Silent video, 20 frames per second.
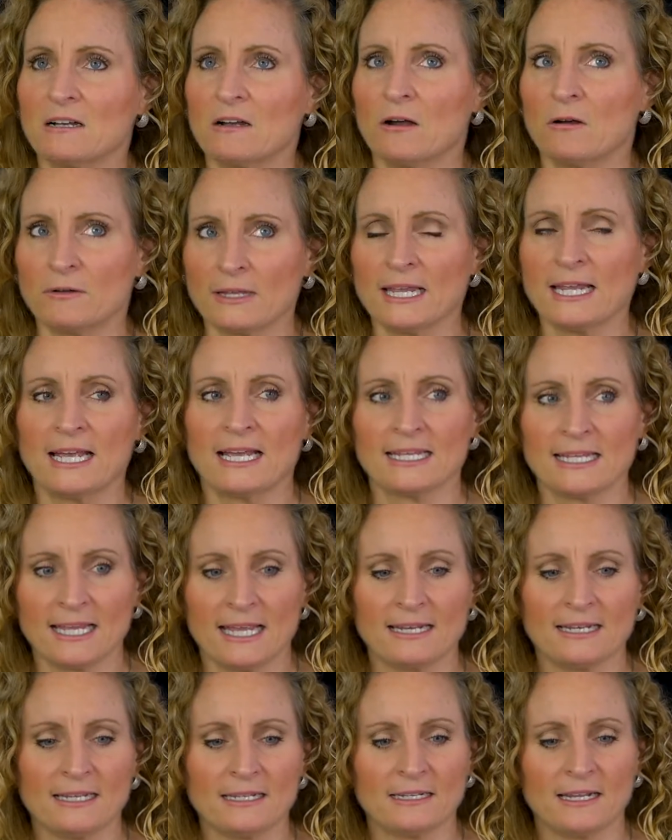okay, I
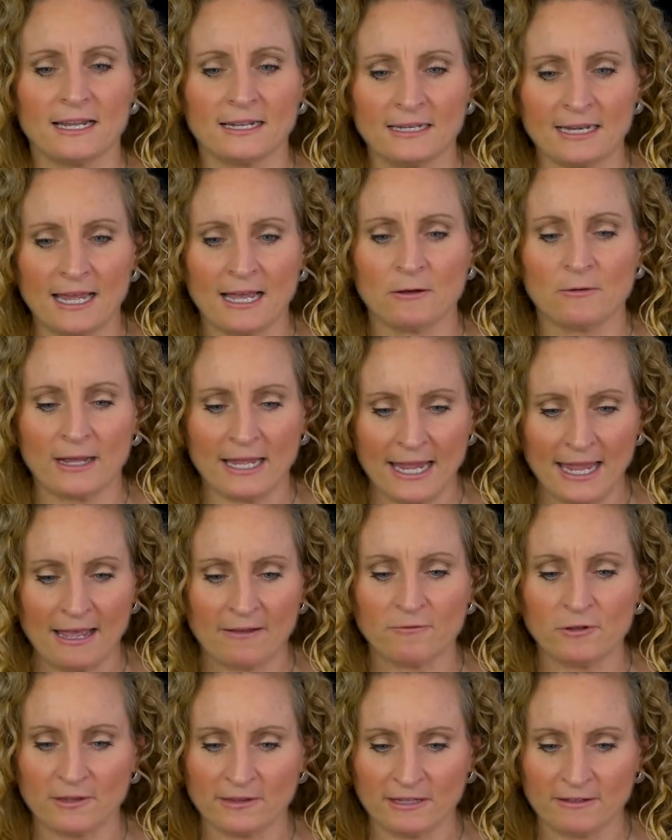get it, and now I
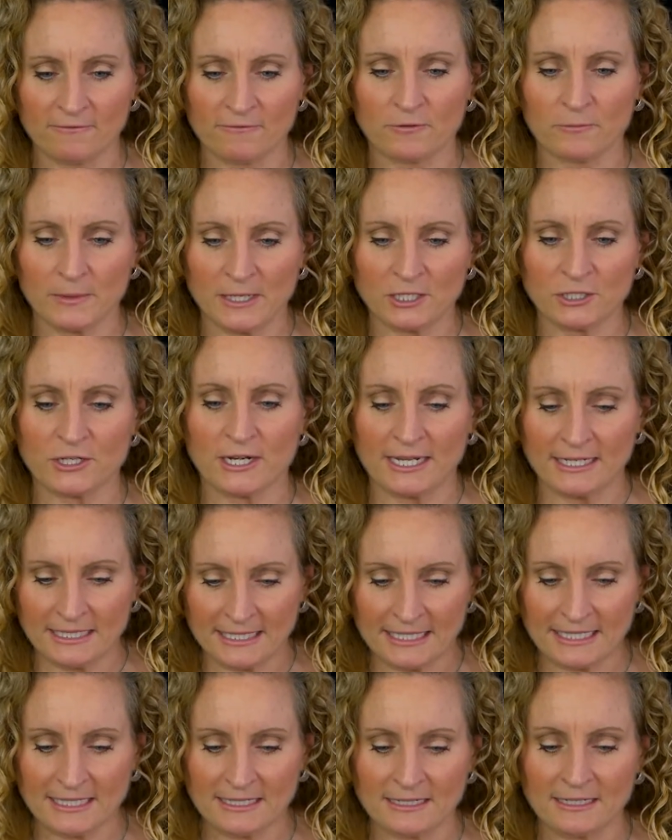have all the information I
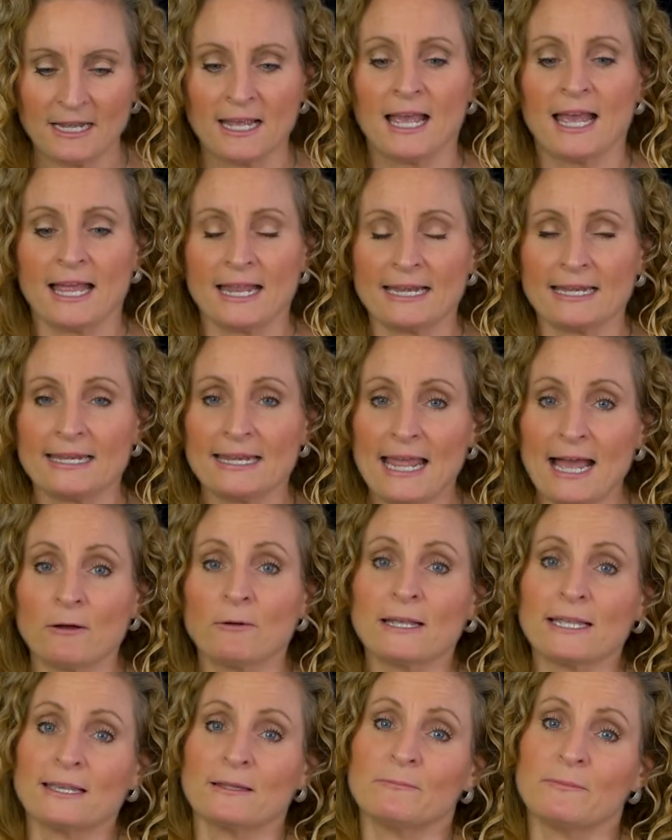need, now
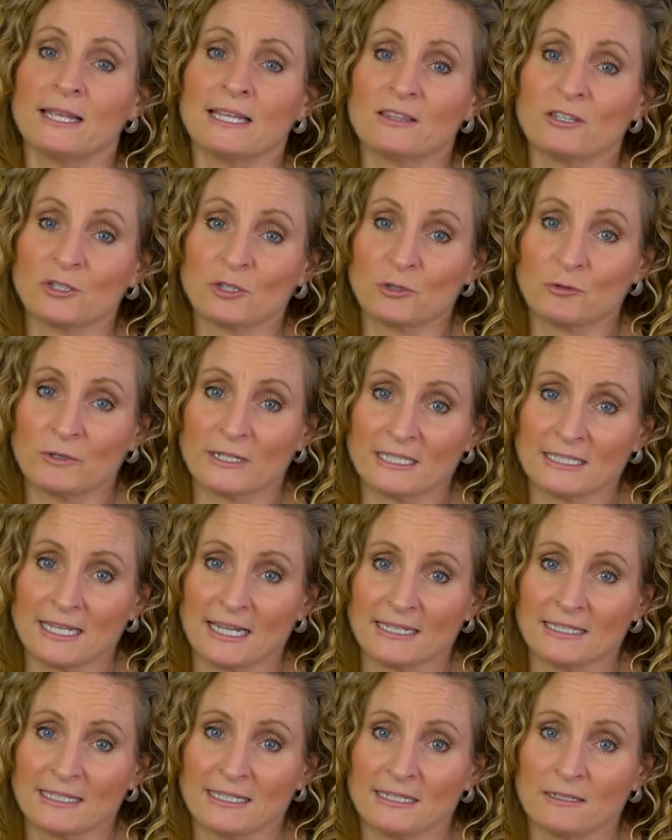I can make the choice
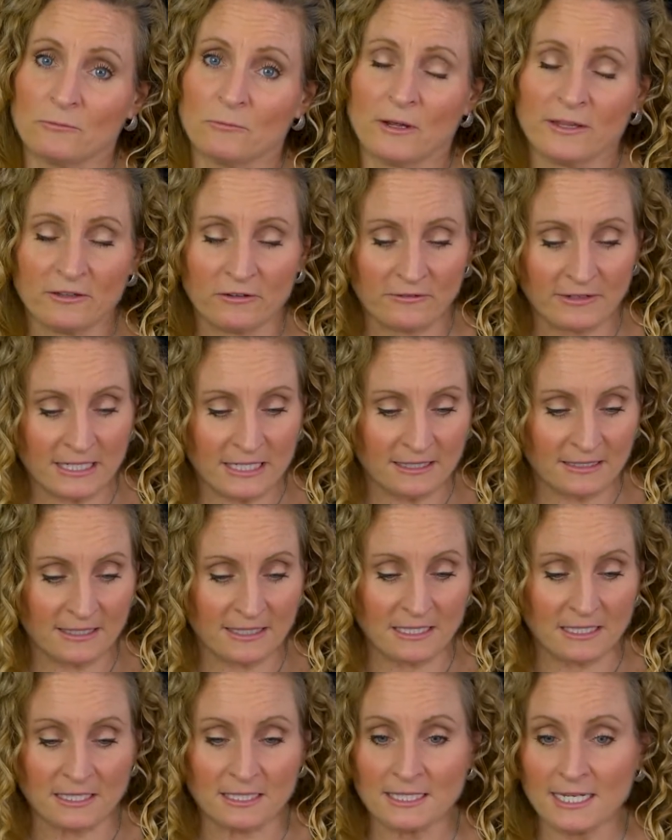I need, whether it is
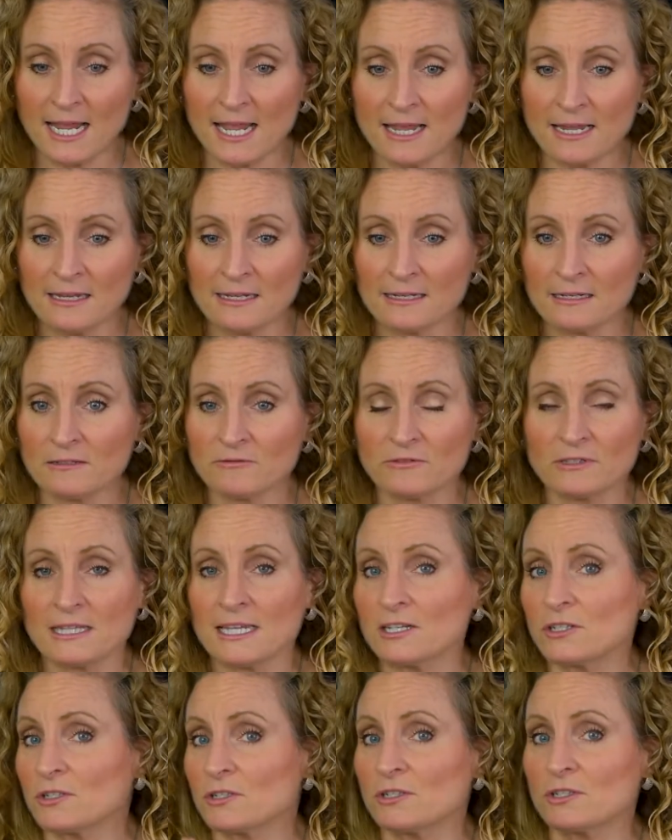to stay in a
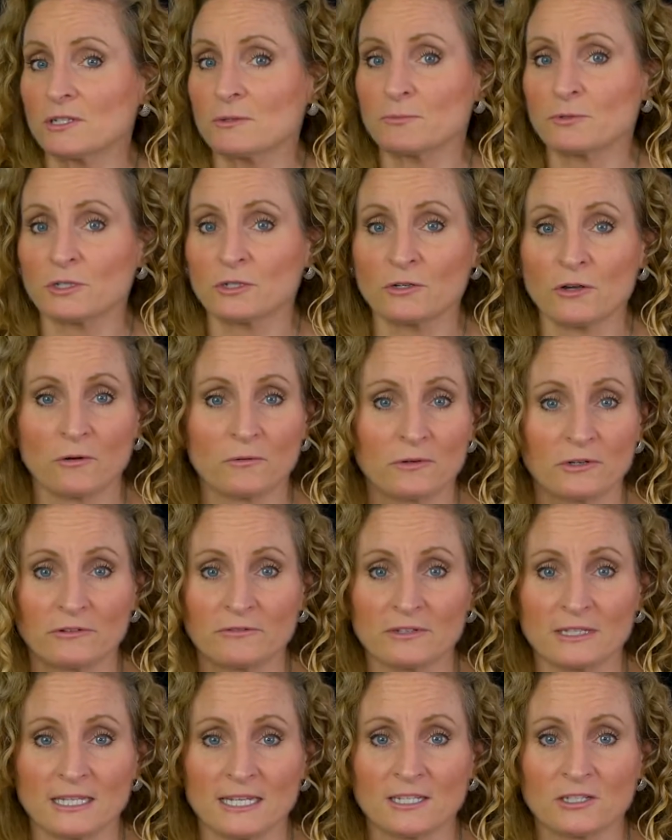relationship, to go in a
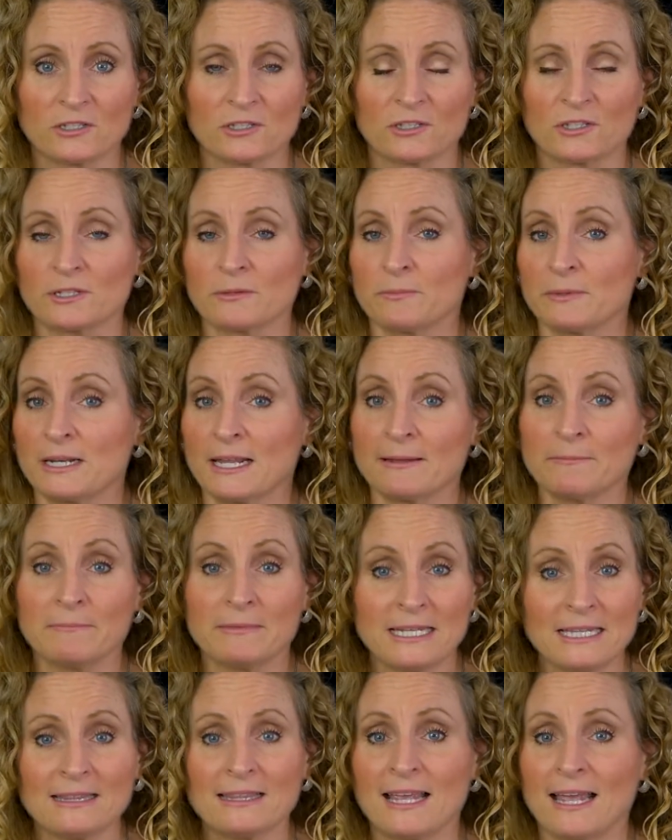relationship. And I
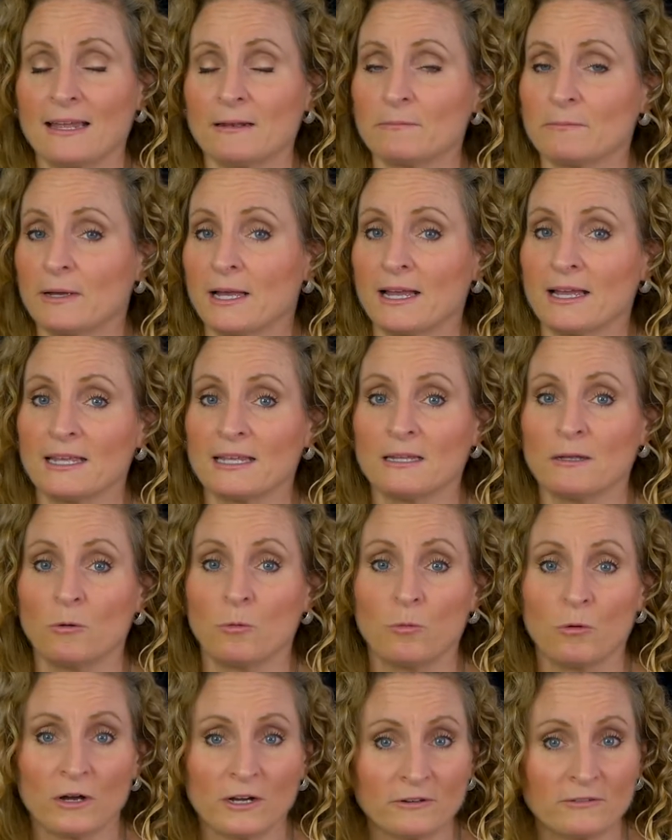mean that by
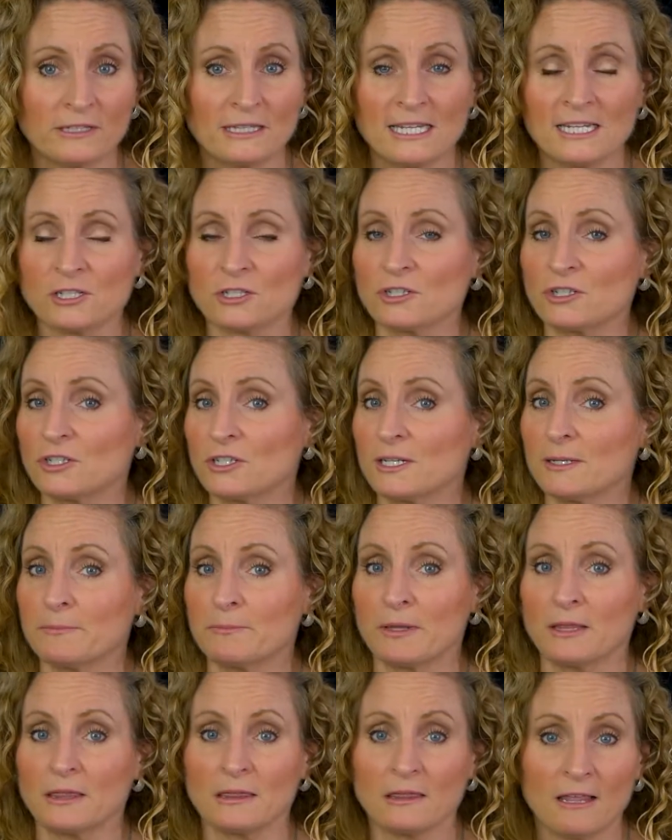work
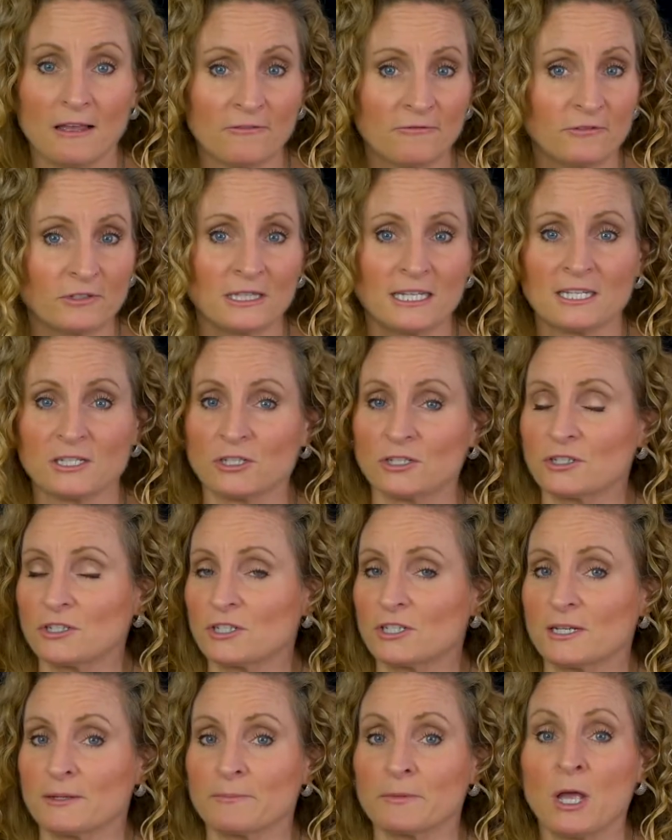relationship, love
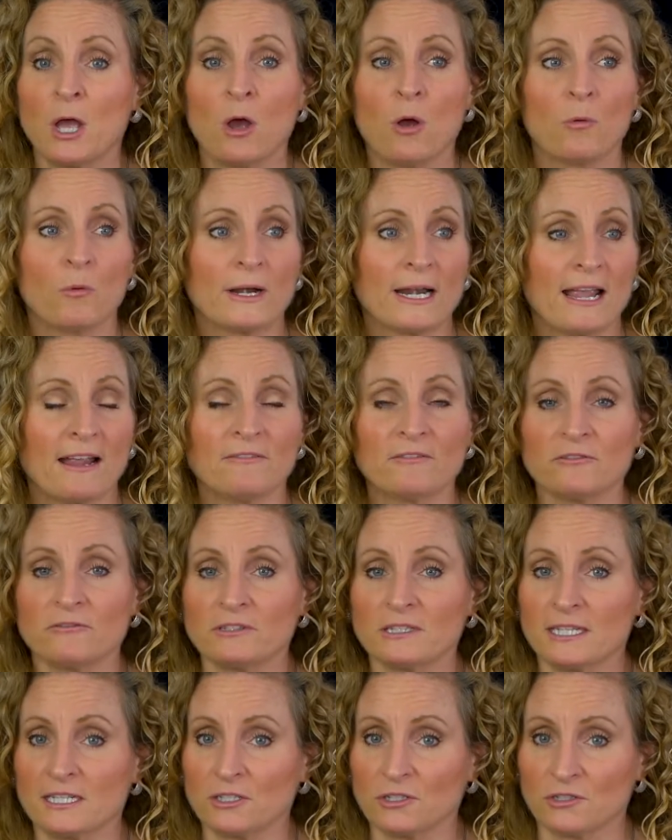relationship, whatever
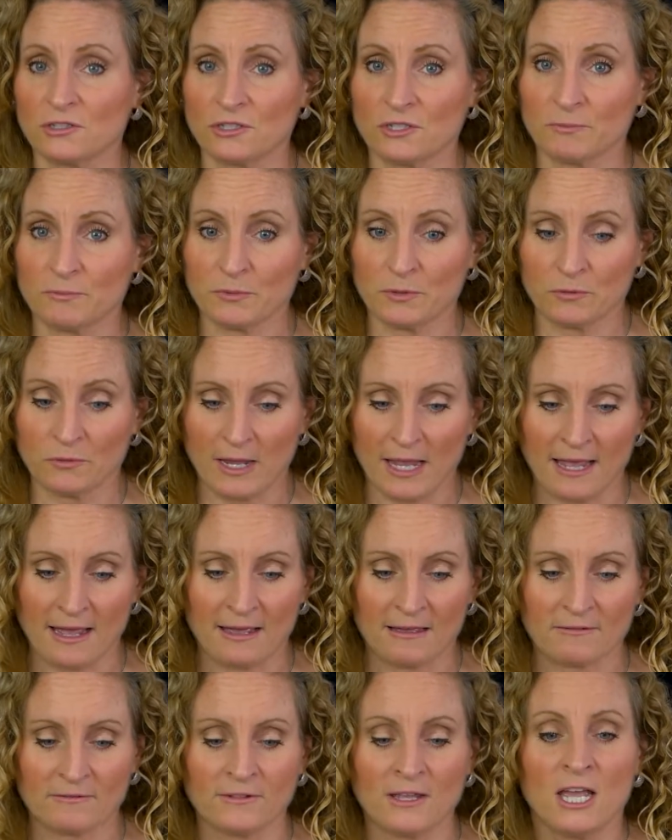relationship you
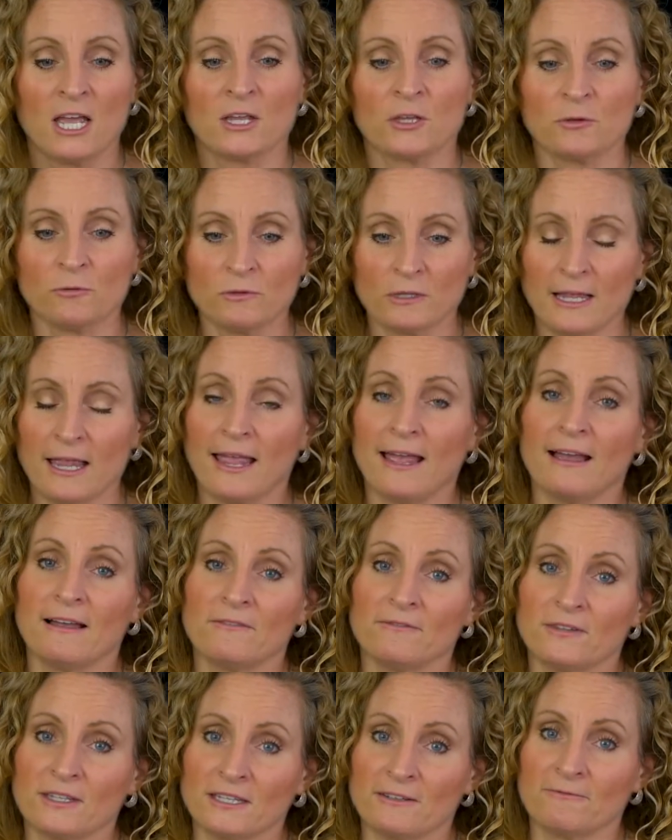have, you will
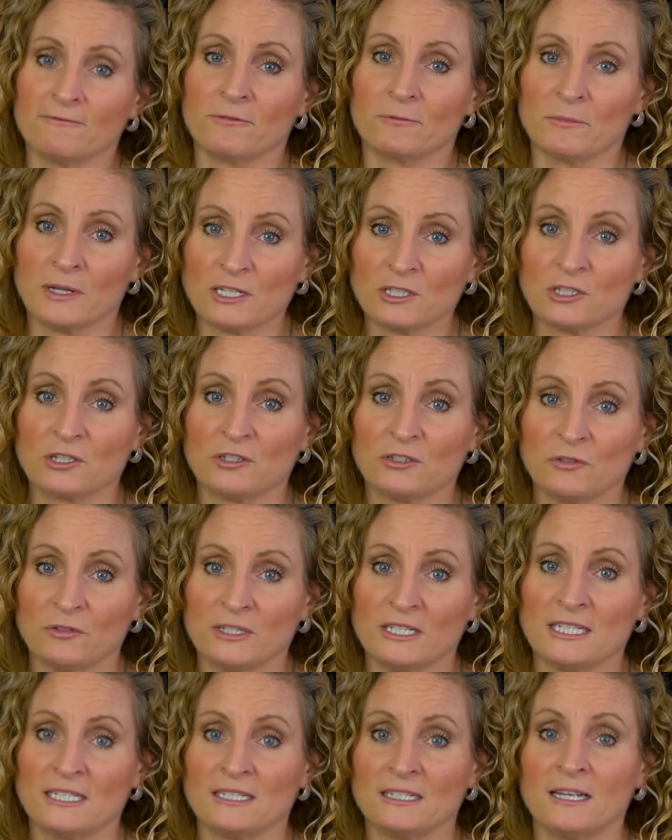have the information you
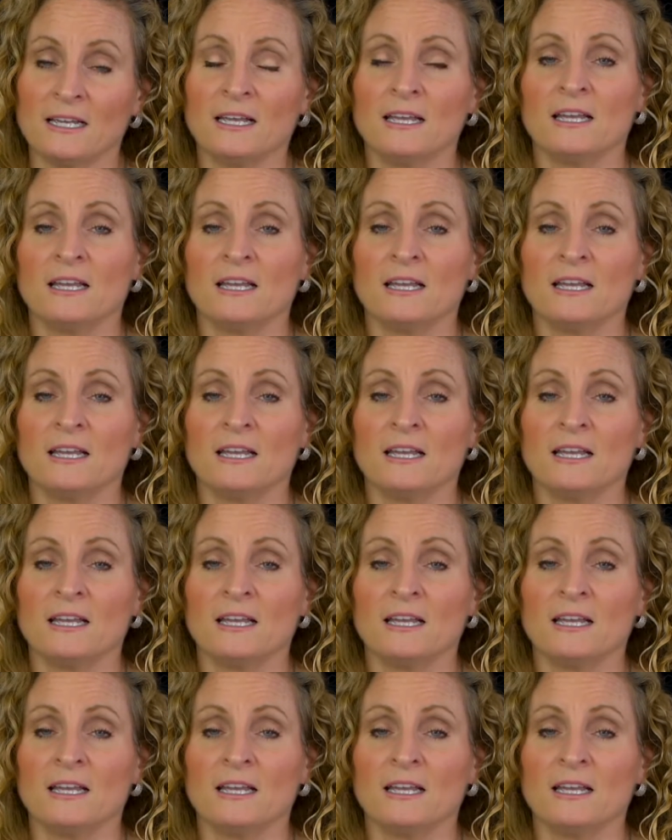need